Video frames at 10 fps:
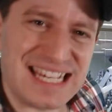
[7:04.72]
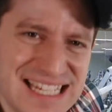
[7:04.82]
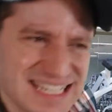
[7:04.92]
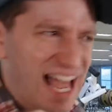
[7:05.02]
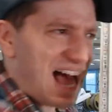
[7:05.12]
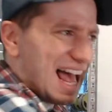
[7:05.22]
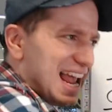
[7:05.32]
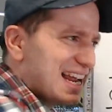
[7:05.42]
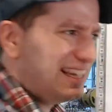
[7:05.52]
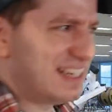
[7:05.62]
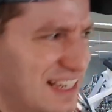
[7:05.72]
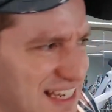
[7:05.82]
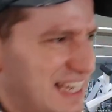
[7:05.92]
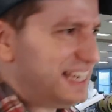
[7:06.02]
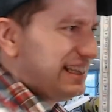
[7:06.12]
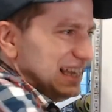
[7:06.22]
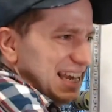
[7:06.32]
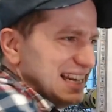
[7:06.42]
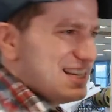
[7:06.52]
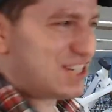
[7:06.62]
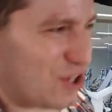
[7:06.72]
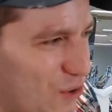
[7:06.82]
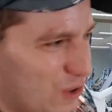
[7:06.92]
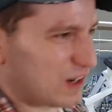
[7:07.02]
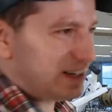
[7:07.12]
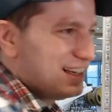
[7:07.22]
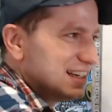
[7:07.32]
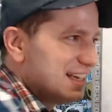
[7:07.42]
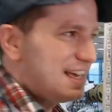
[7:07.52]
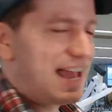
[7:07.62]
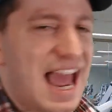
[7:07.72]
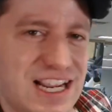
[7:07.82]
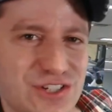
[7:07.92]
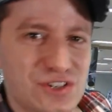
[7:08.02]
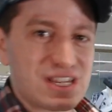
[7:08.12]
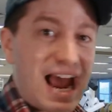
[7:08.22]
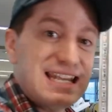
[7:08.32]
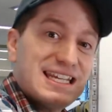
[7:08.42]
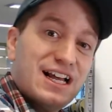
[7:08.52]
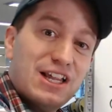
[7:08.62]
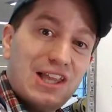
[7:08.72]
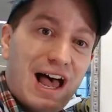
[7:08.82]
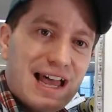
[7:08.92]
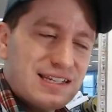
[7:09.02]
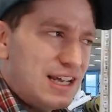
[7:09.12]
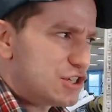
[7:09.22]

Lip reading: side, he leans toward exercising a lot.